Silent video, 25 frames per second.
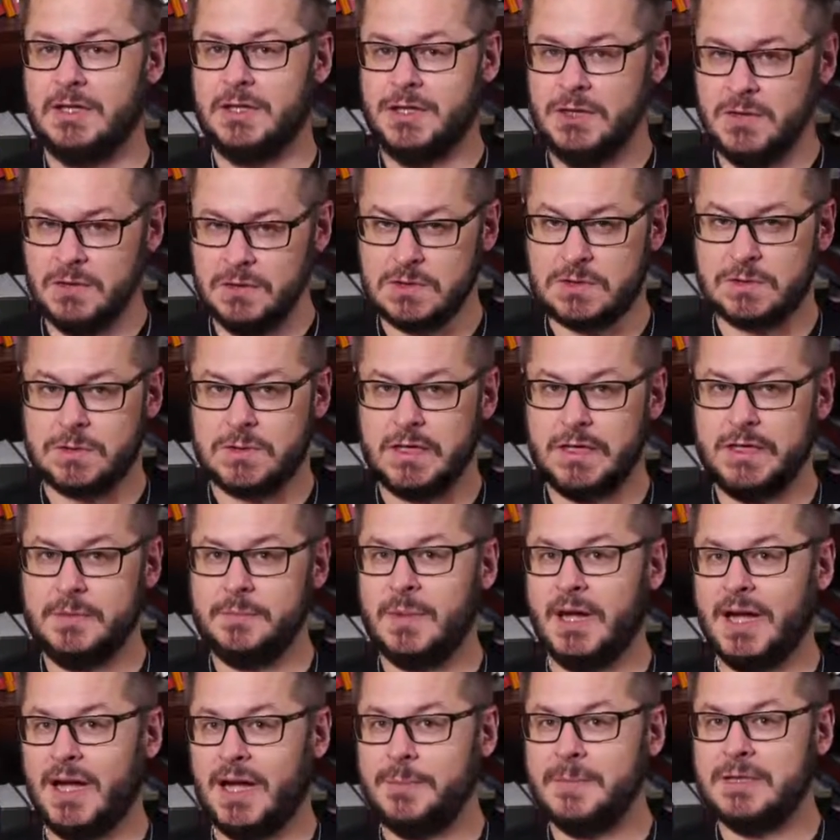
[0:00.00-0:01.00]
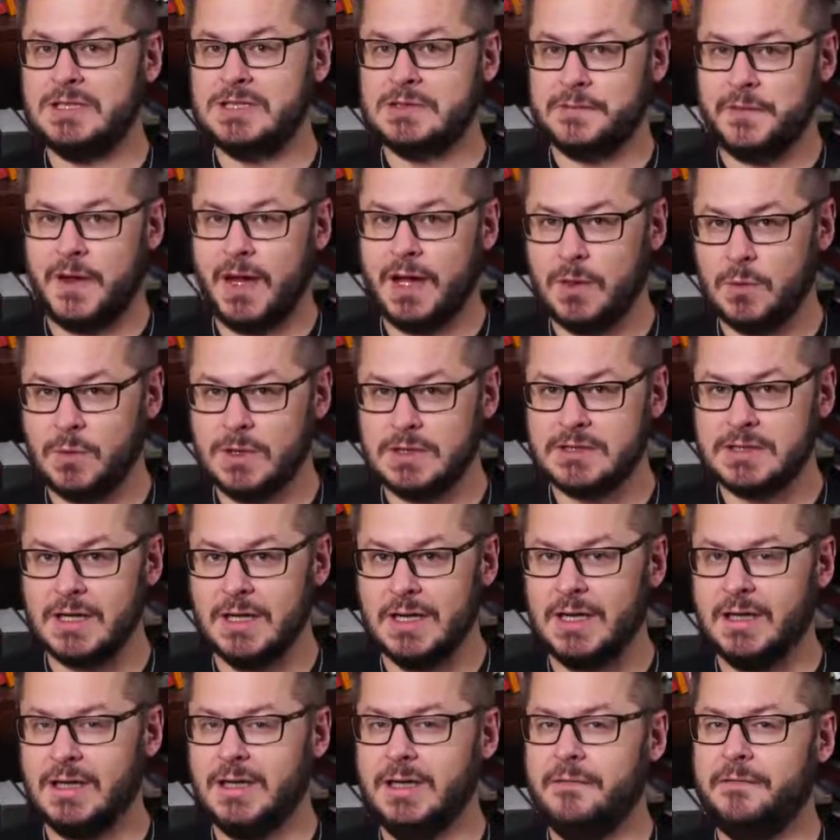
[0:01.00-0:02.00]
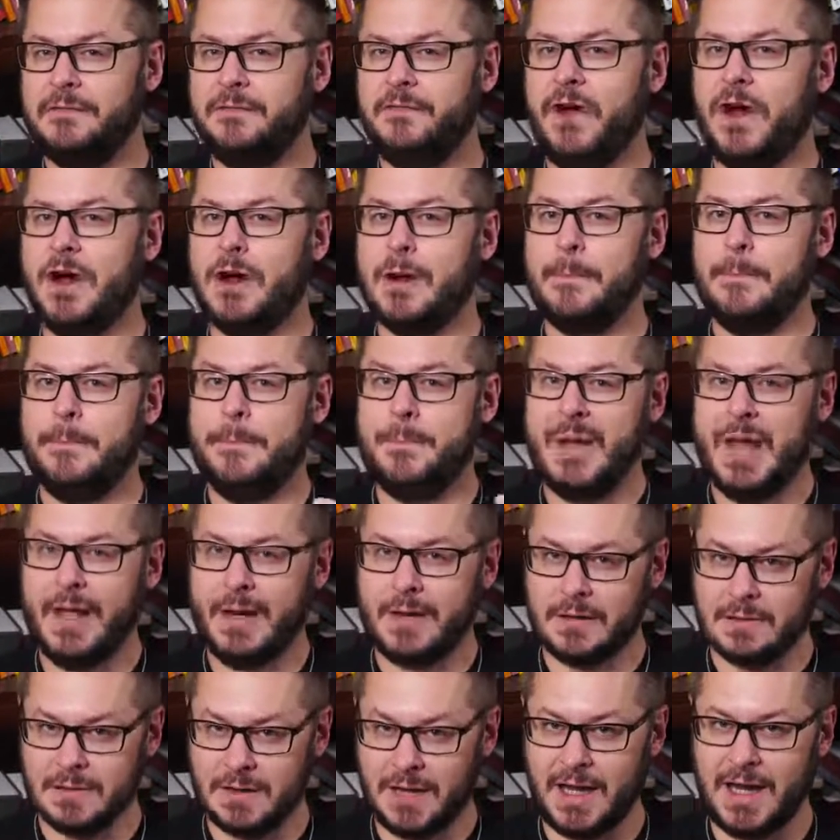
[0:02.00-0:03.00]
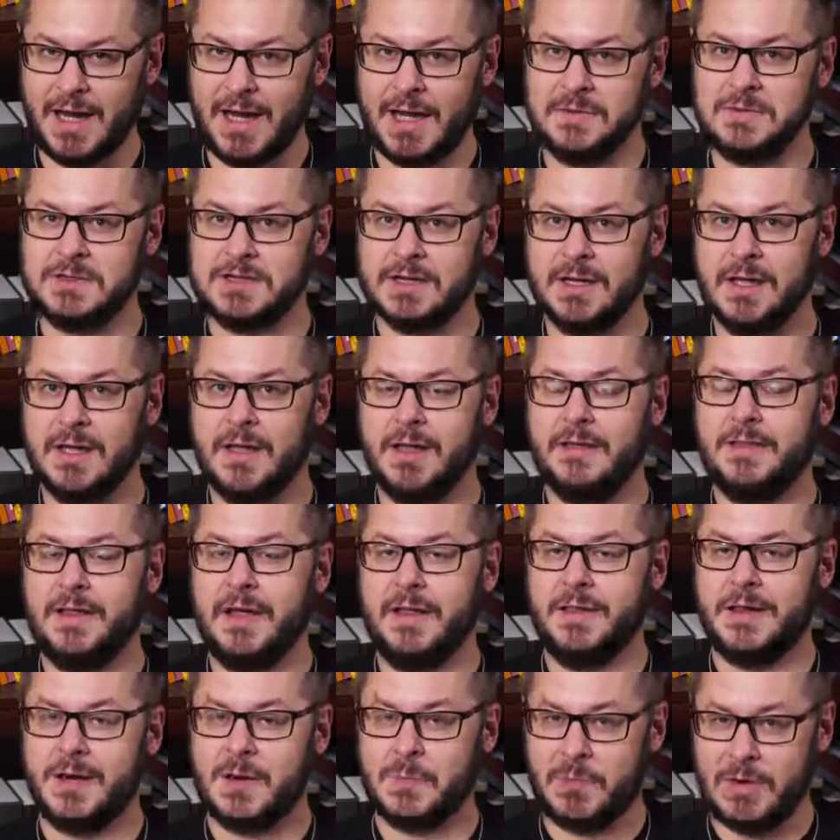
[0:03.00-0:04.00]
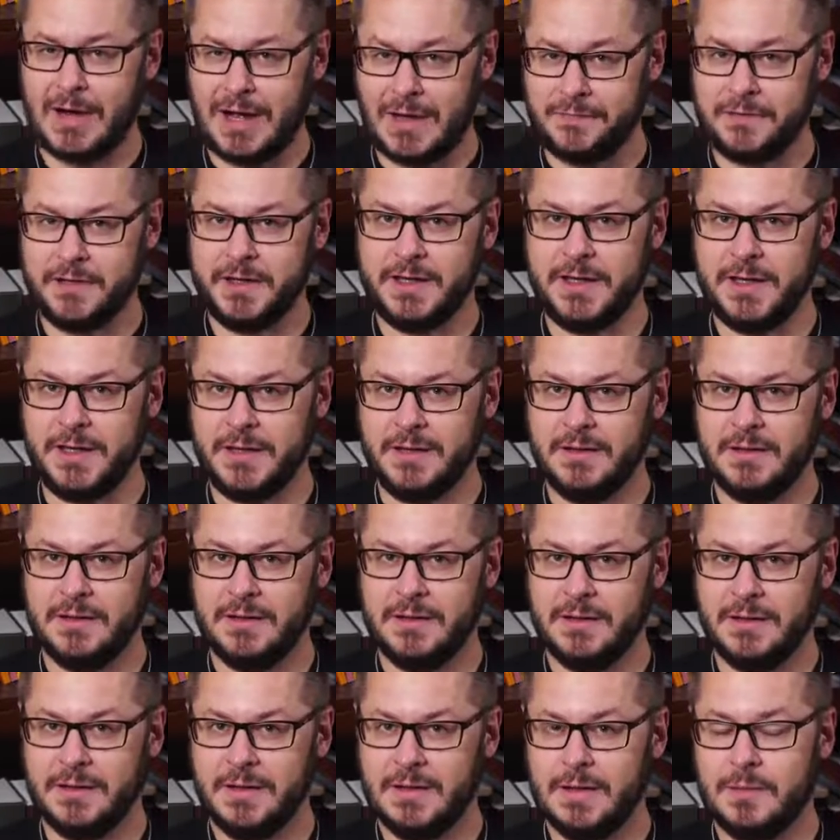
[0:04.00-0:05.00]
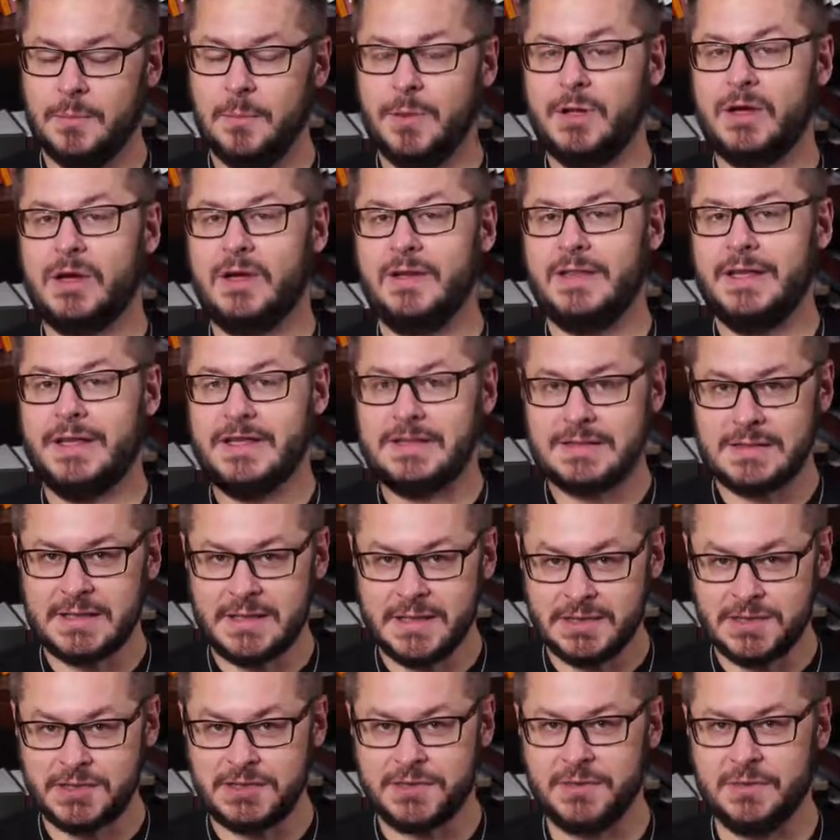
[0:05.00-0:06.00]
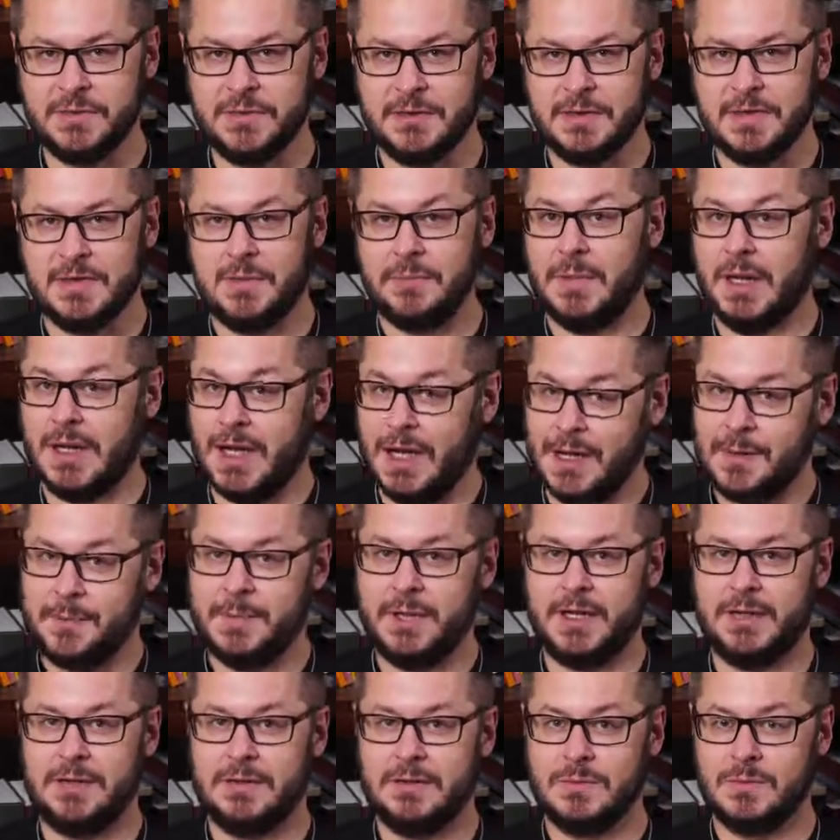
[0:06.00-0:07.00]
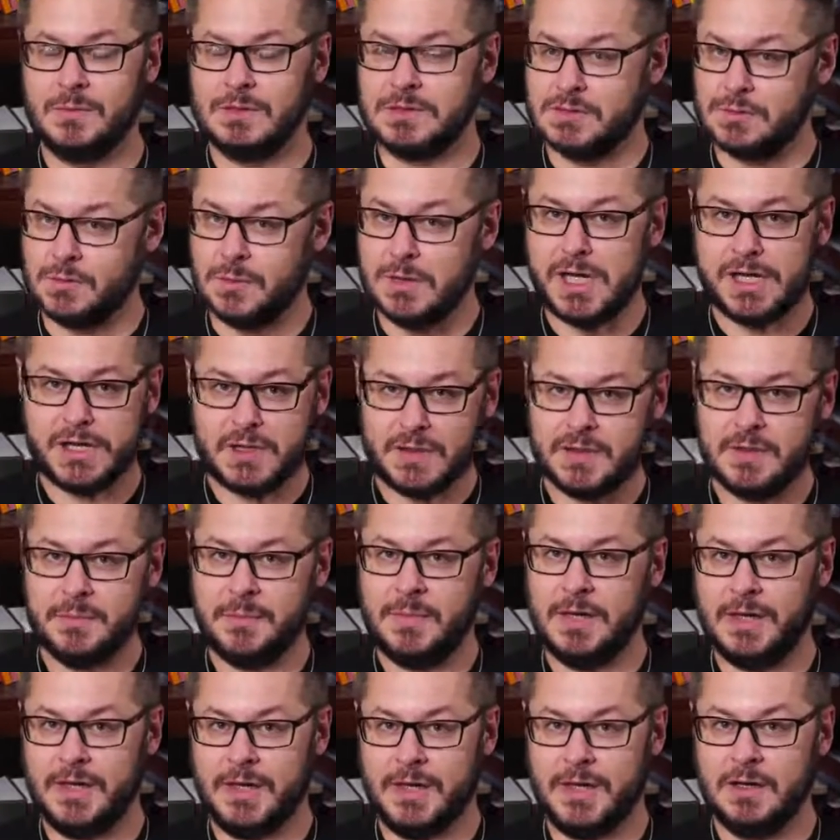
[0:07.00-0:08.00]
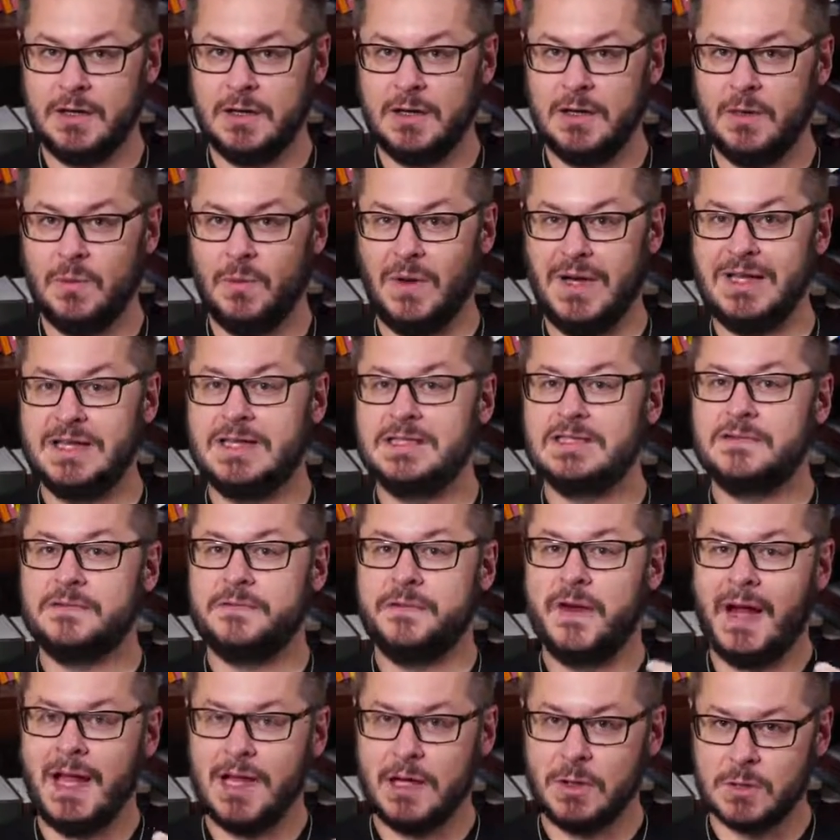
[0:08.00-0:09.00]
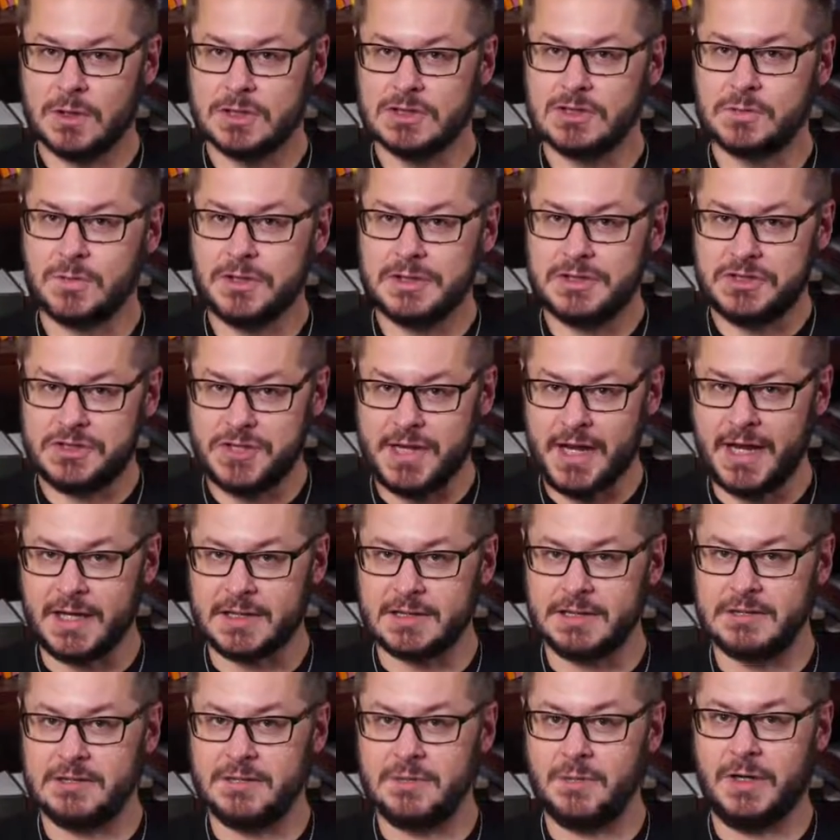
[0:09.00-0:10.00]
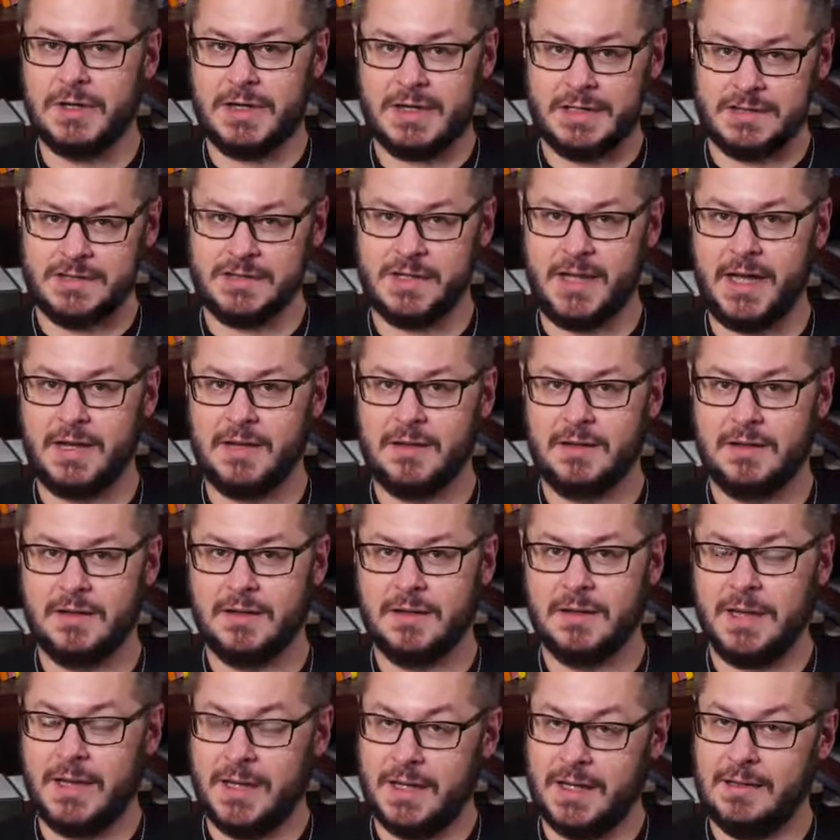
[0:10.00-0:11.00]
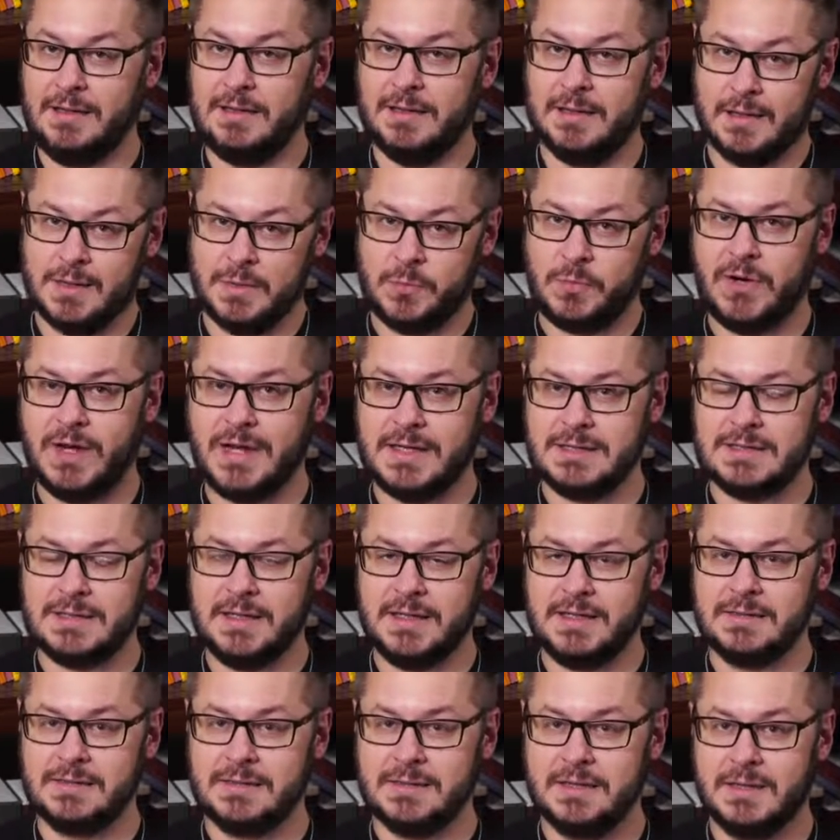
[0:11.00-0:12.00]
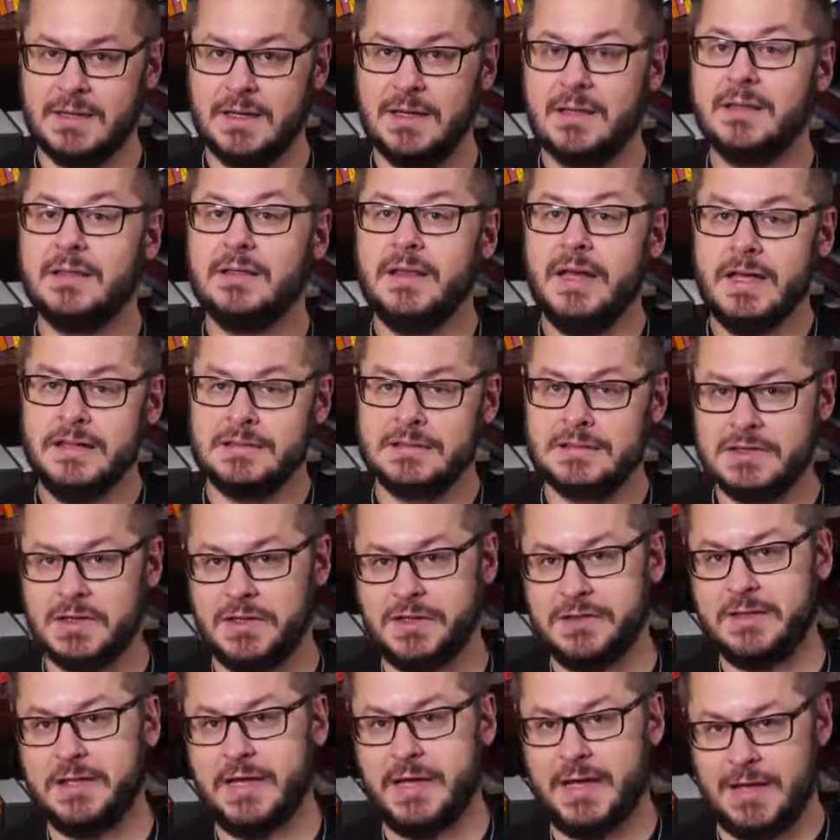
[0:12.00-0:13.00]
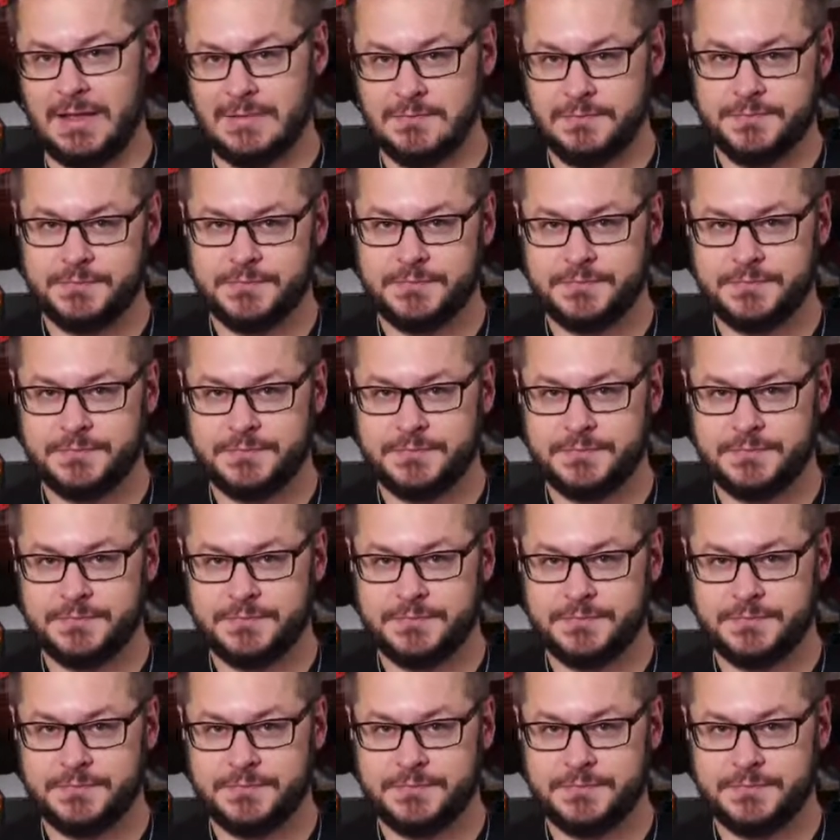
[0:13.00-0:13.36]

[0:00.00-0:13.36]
usually Muhammad's followers live far better lives than their prophet did. But on this issue, Muhammad was right on the money while his followers reject what he said, and in the process, they insult God.